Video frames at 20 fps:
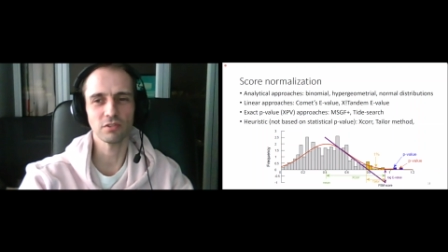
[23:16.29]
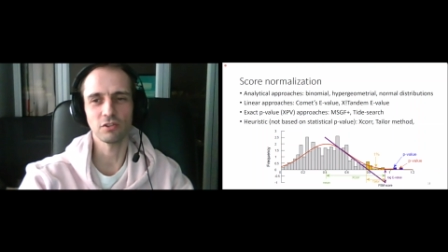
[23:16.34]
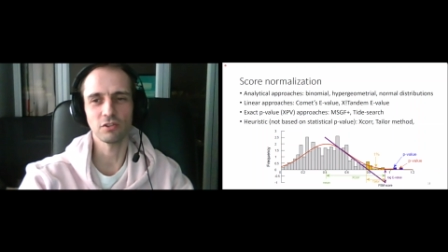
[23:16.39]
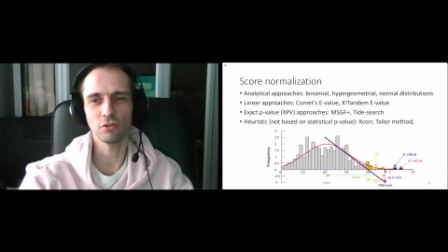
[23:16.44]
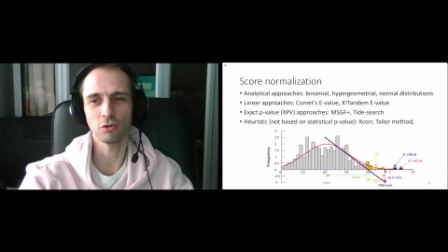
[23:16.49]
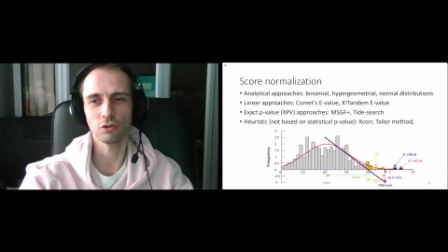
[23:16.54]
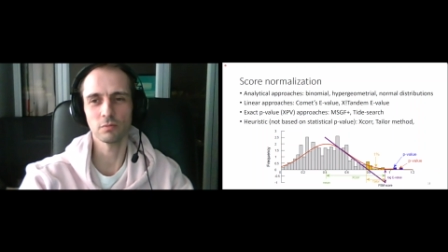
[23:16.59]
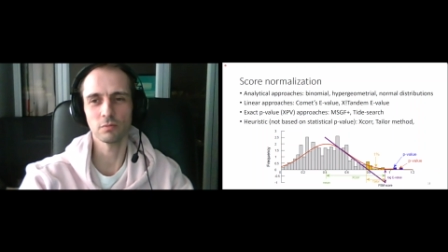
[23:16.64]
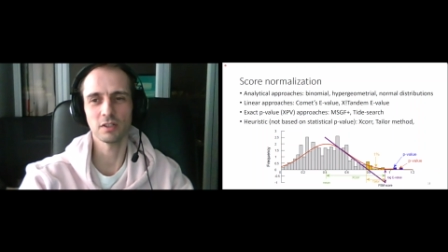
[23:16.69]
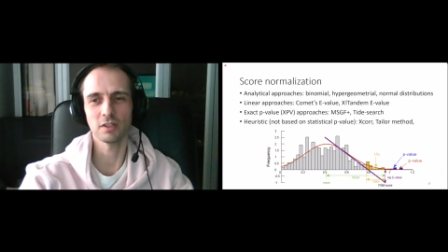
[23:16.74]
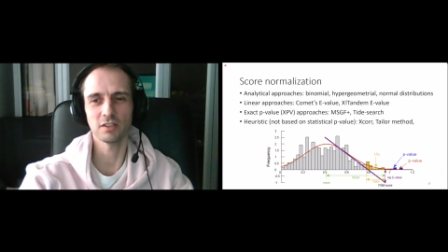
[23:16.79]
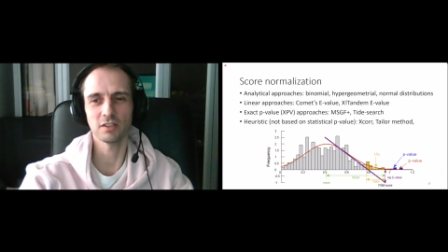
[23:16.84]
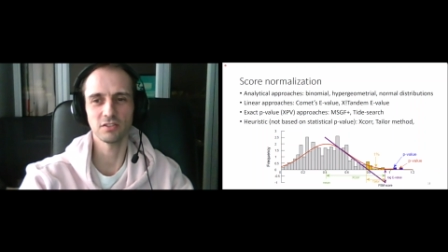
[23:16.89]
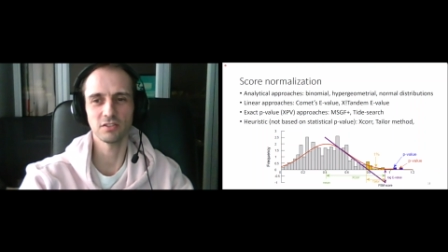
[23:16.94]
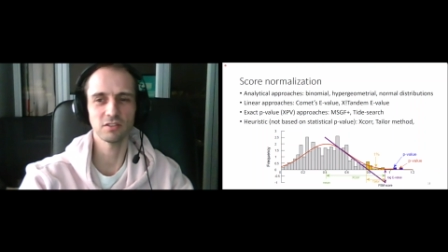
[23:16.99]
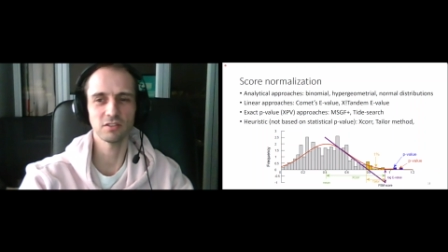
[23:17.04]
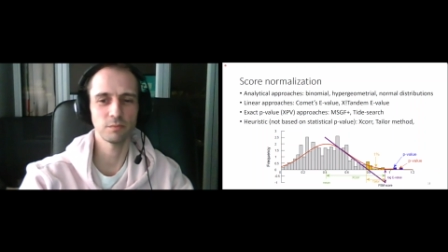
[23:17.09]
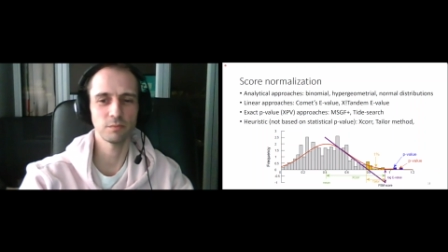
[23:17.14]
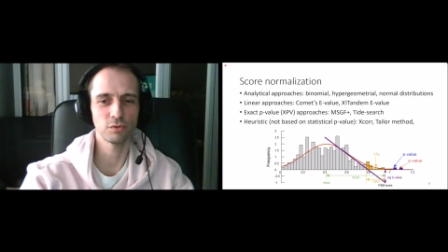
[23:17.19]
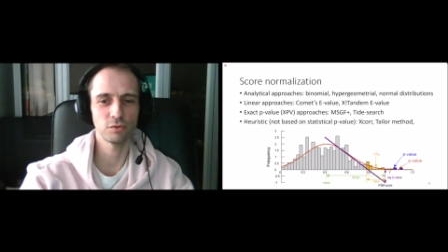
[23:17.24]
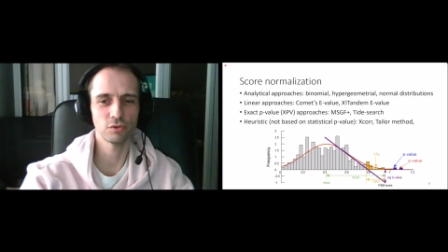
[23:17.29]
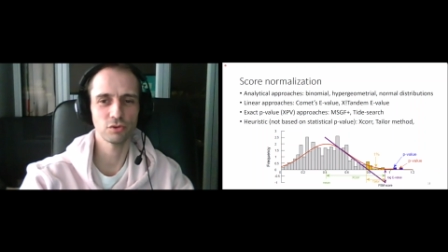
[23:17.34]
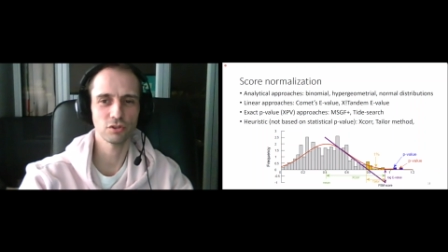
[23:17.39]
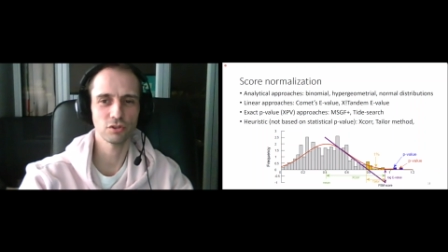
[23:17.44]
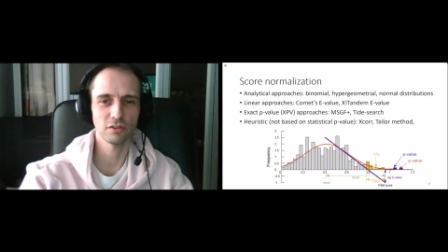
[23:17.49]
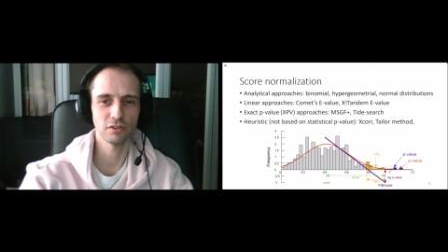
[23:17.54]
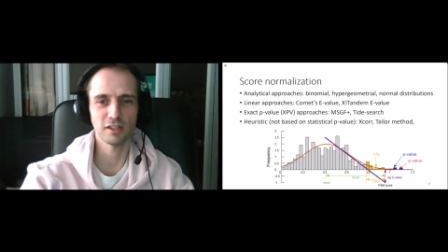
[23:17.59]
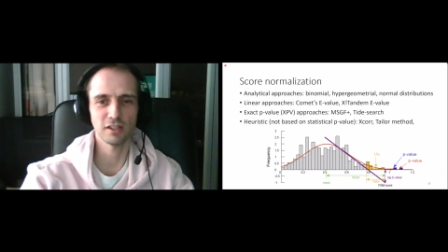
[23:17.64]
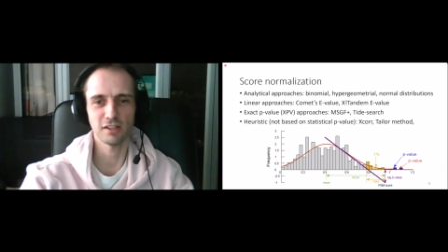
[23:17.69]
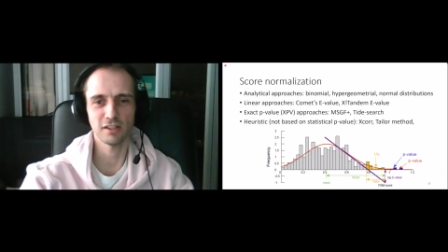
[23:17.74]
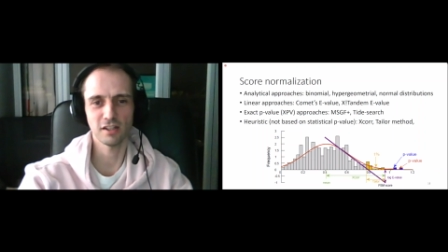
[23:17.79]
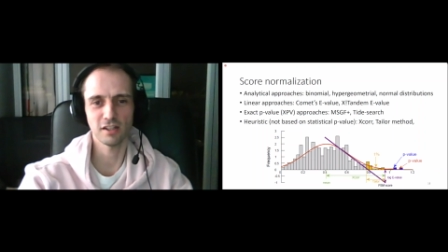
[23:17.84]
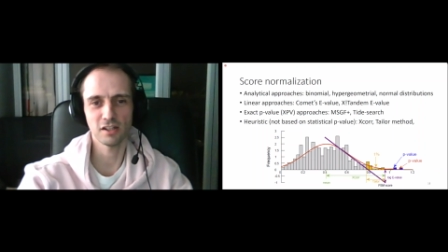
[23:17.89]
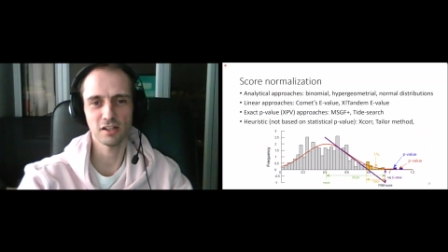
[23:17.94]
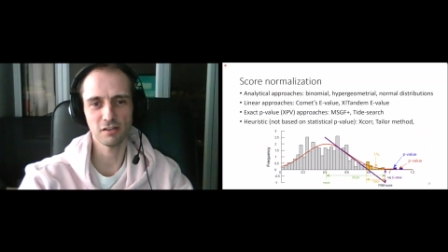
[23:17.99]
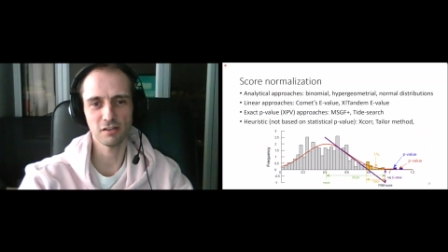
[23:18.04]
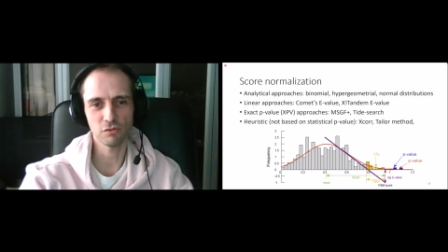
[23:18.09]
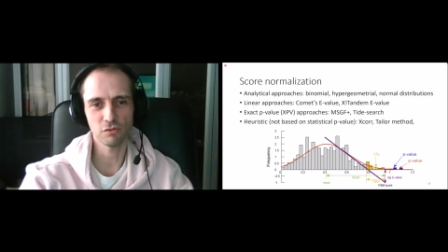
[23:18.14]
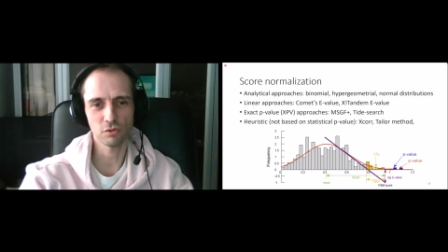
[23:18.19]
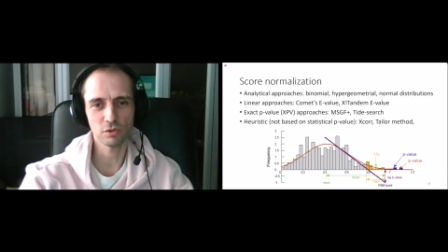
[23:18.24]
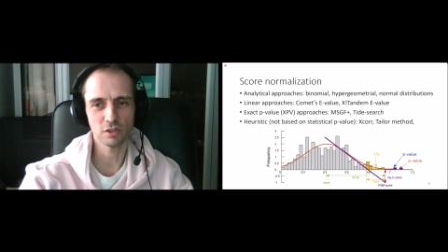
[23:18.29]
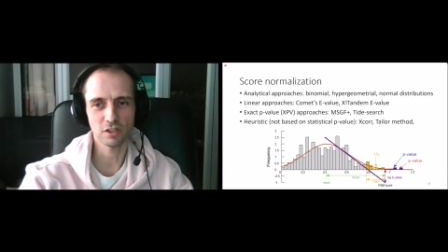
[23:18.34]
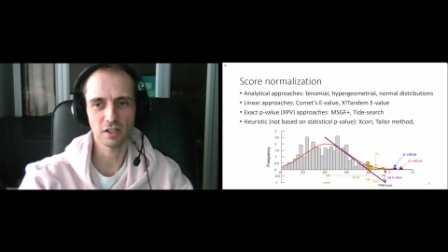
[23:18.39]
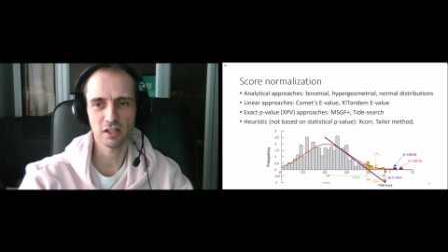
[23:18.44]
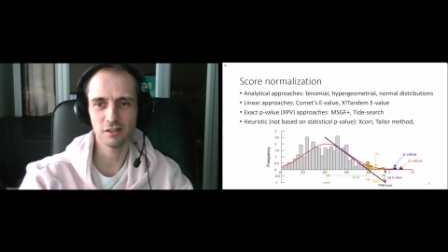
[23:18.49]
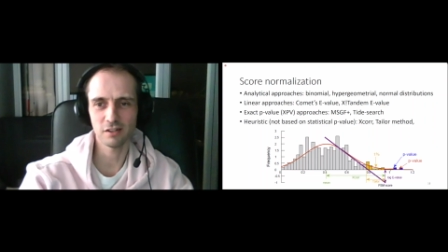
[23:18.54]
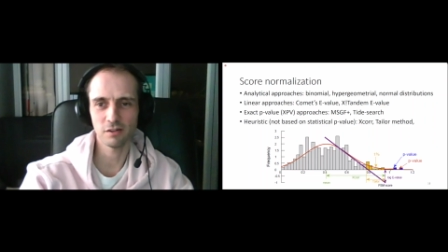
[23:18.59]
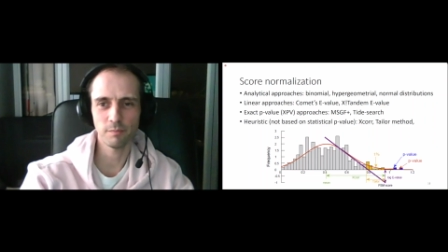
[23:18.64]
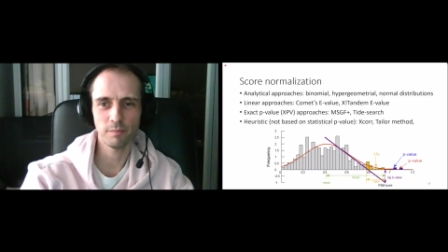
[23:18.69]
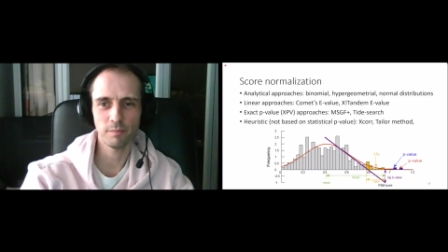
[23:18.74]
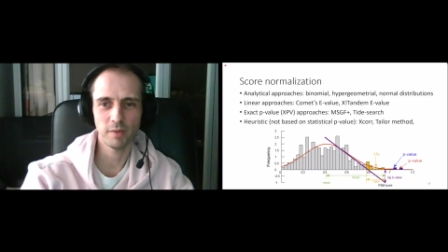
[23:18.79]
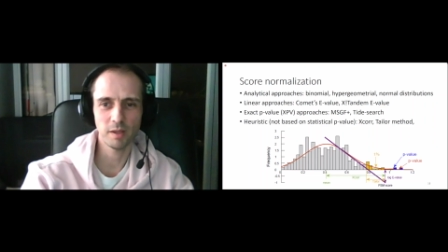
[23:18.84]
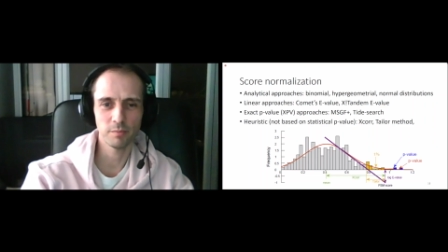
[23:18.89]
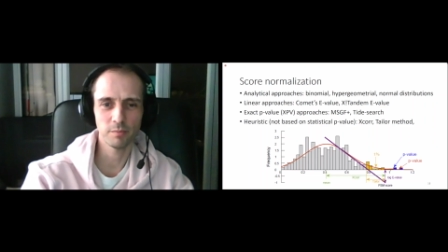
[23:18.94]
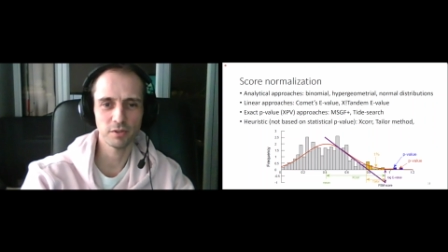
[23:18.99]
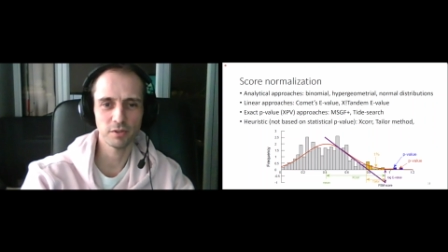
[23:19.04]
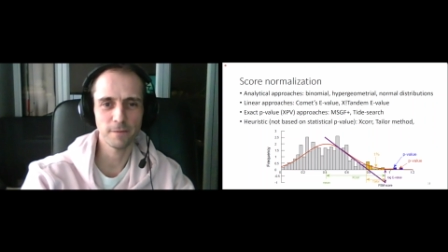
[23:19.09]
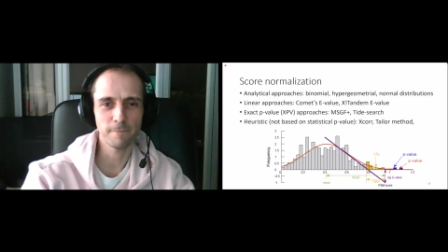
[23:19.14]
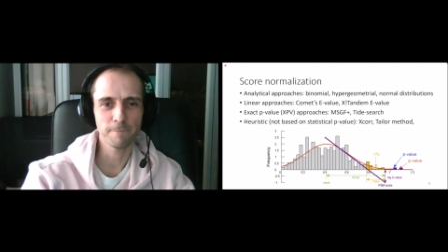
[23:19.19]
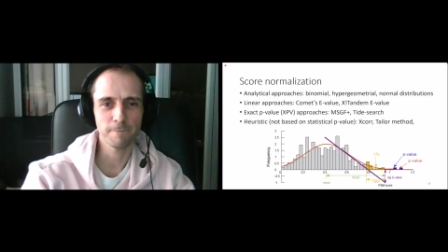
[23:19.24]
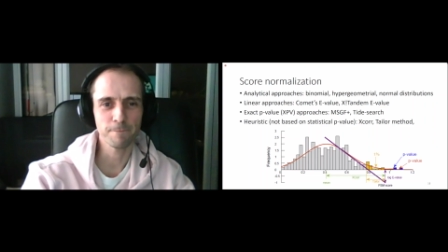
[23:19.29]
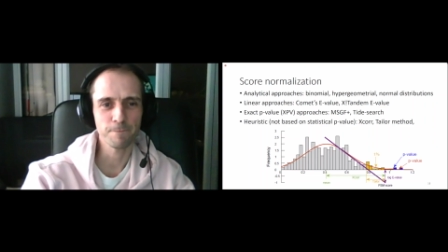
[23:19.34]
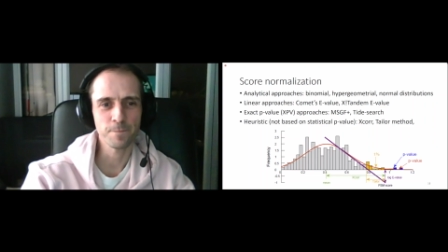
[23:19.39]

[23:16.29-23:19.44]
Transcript: a normal distribution, and then they wrote another paper.